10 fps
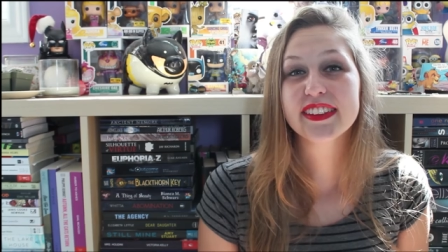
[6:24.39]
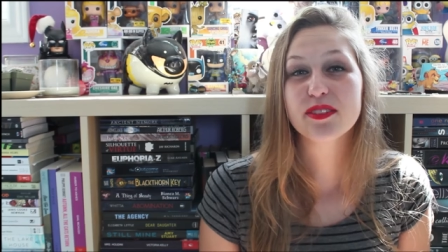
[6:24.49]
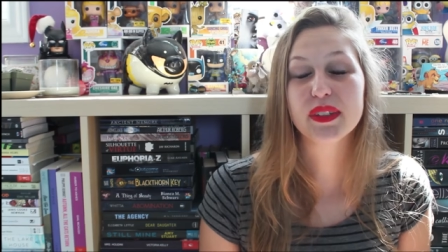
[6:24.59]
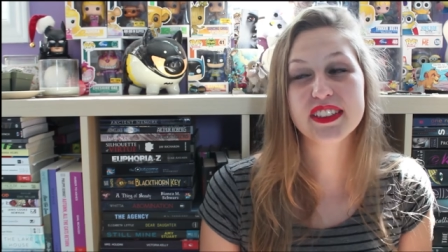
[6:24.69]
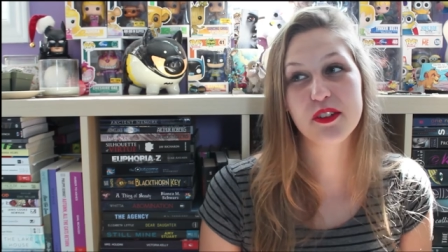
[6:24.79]

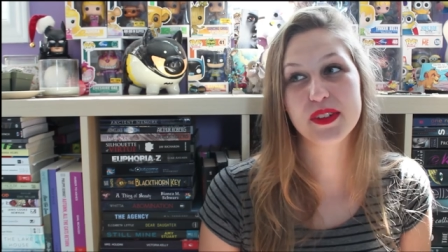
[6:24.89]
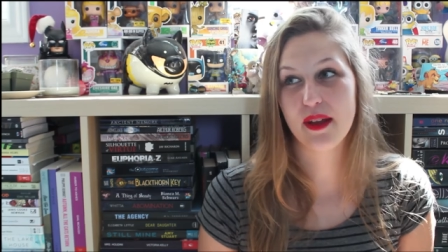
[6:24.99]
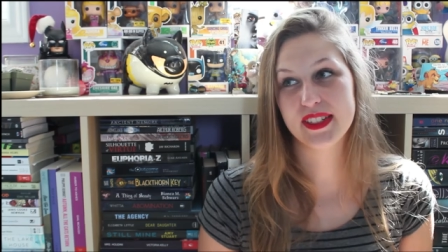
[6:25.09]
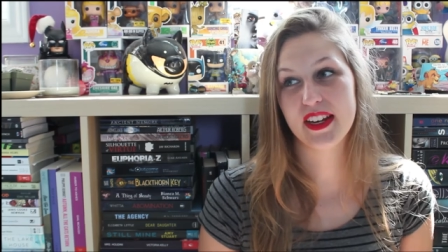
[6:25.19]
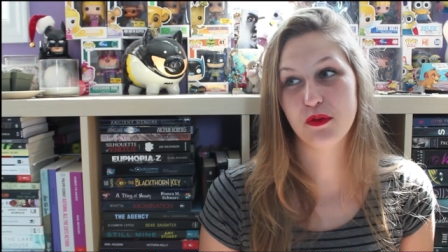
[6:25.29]
but these are the ones I'm
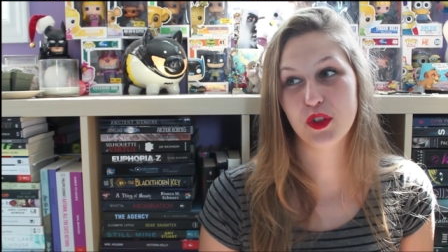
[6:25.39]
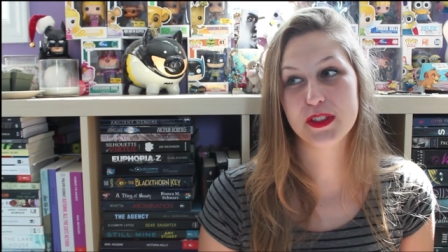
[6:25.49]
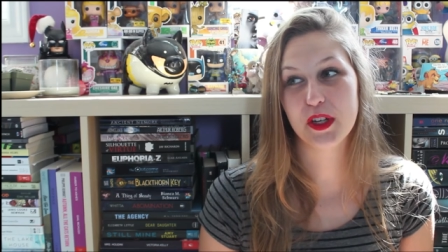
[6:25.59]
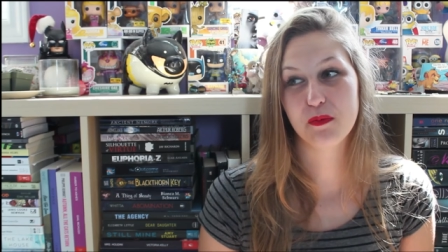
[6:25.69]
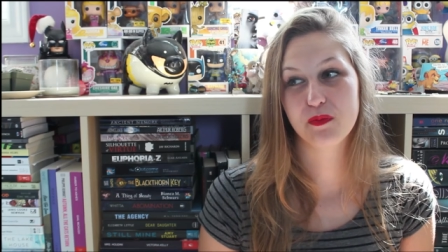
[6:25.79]
excited for,
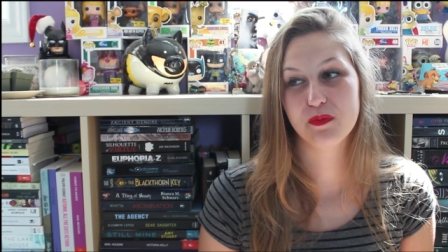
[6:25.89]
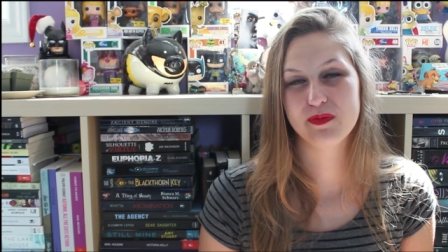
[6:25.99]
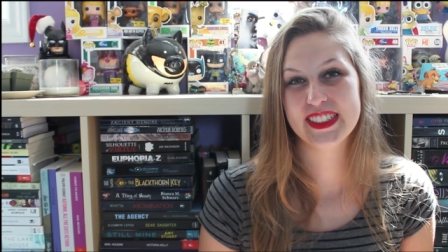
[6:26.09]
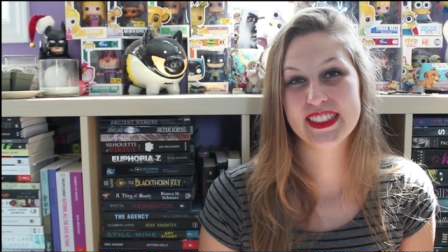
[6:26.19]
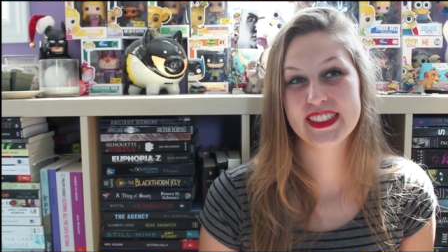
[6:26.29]
so
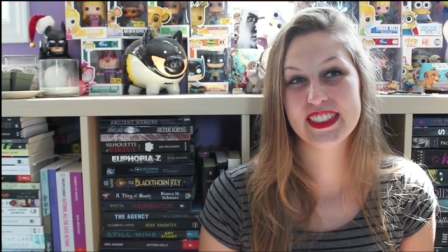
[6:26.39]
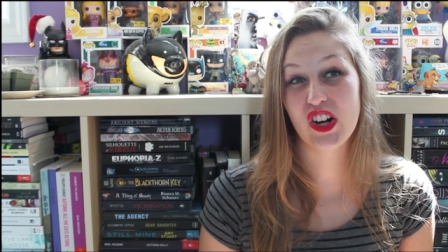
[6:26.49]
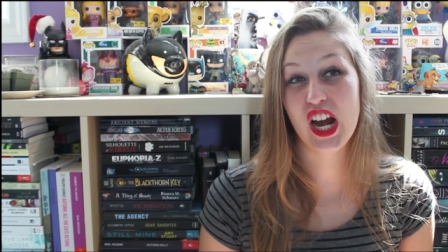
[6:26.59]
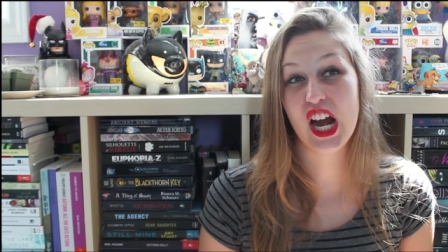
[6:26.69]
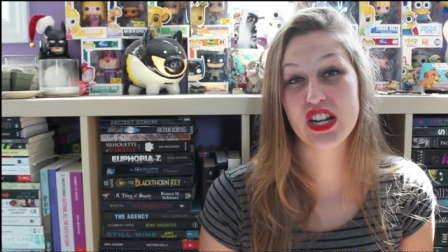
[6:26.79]

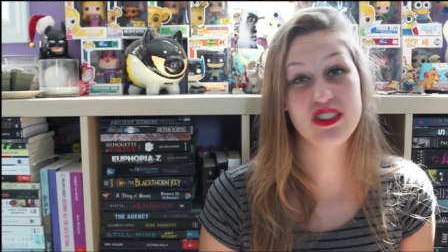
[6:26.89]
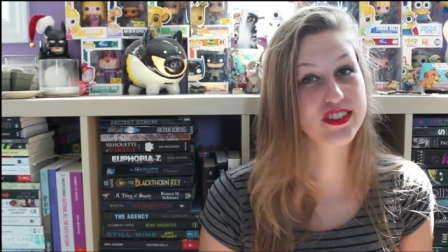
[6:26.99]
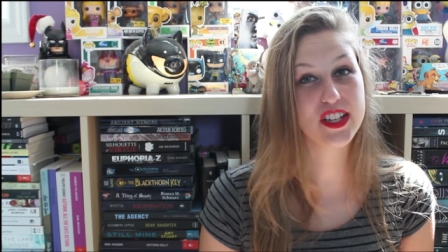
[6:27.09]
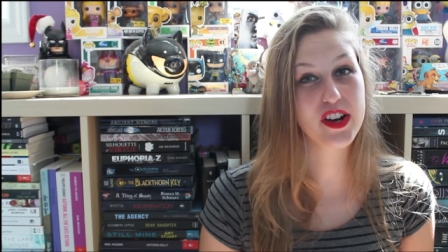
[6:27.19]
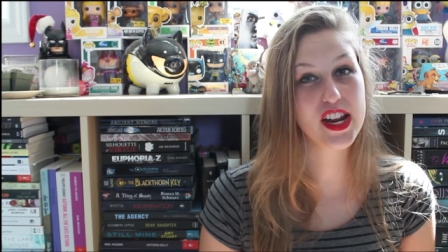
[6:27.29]
sorry, not
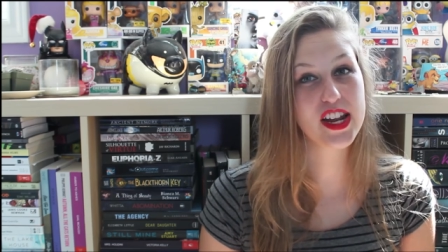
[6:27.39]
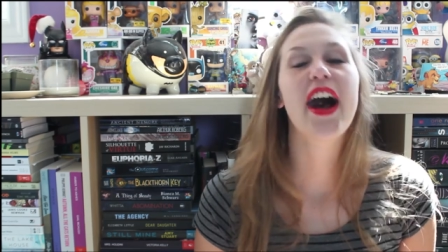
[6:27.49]
sorry.